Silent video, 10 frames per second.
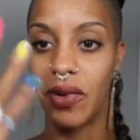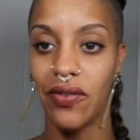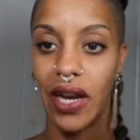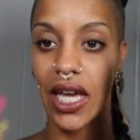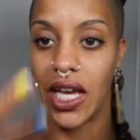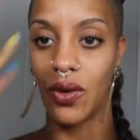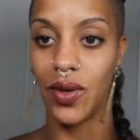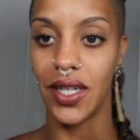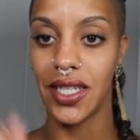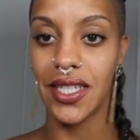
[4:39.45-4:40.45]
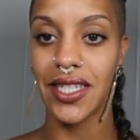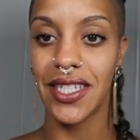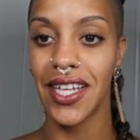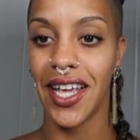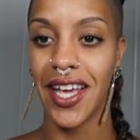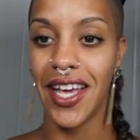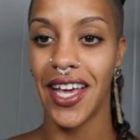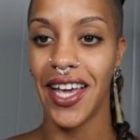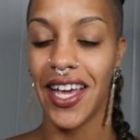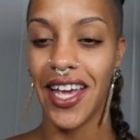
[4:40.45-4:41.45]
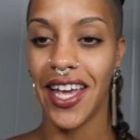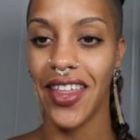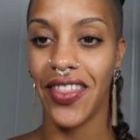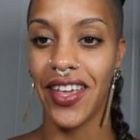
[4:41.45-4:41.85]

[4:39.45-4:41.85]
flowers. And